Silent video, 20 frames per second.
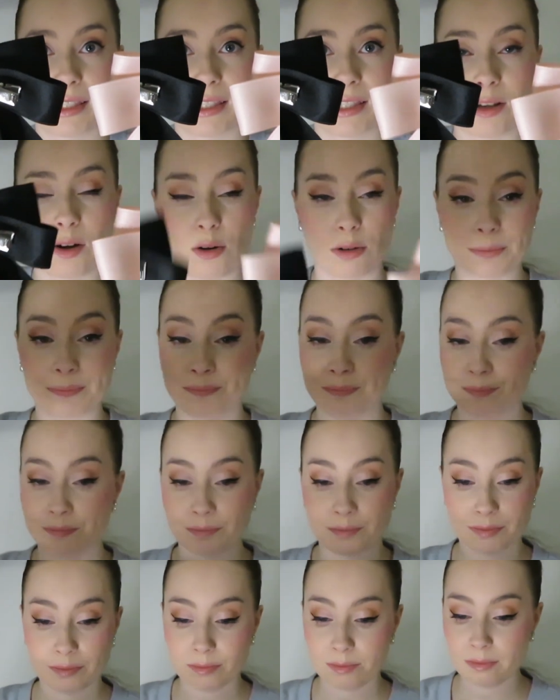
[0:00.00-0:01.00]
So,
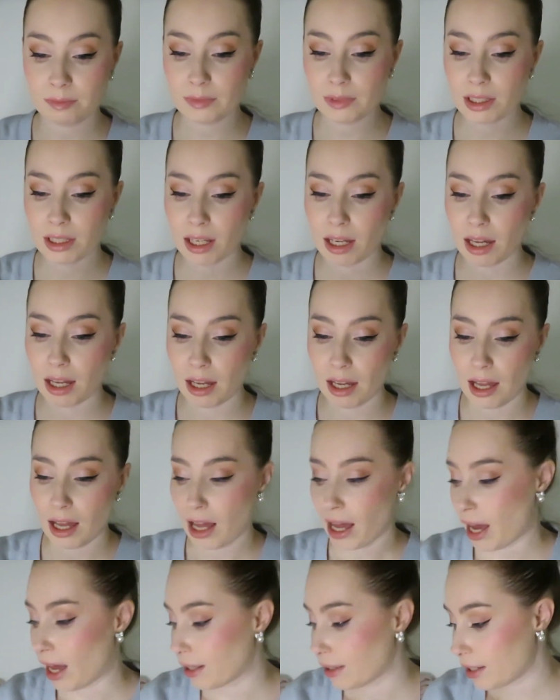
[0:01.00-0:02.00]

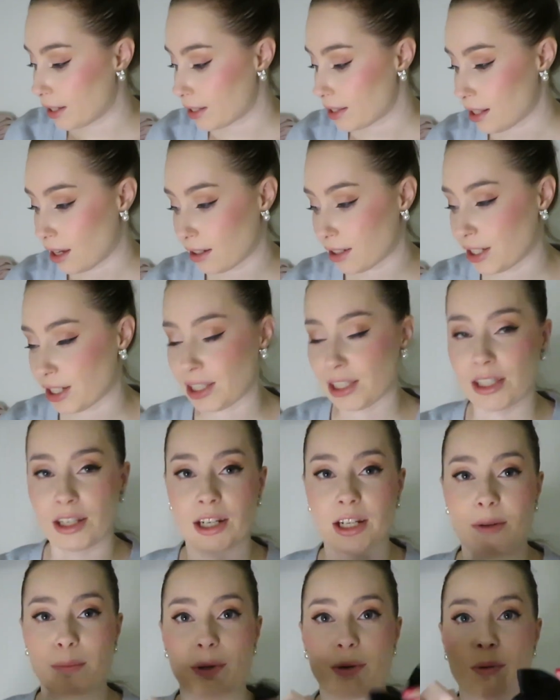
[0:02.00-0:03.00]
and these are just a
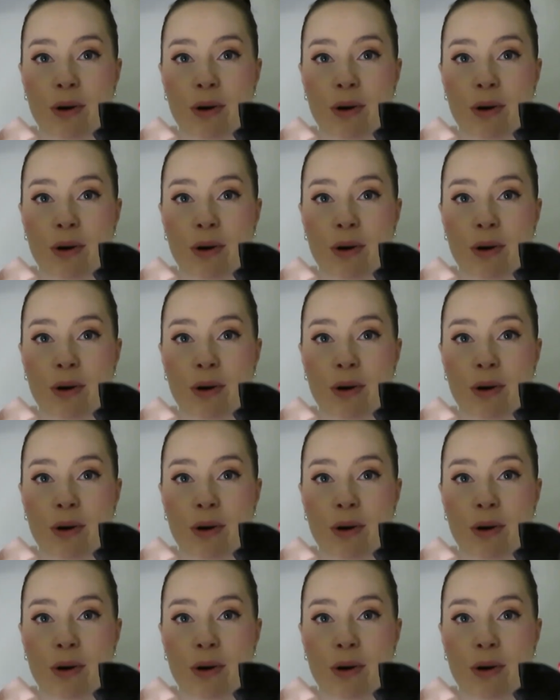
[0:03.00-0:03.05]
little bit,